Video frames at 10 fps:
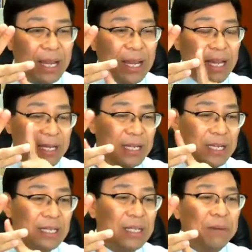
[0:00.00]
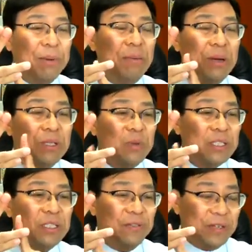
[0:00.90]
In a permanent
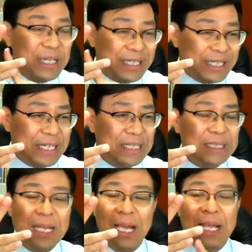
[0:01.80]
residence visa skill.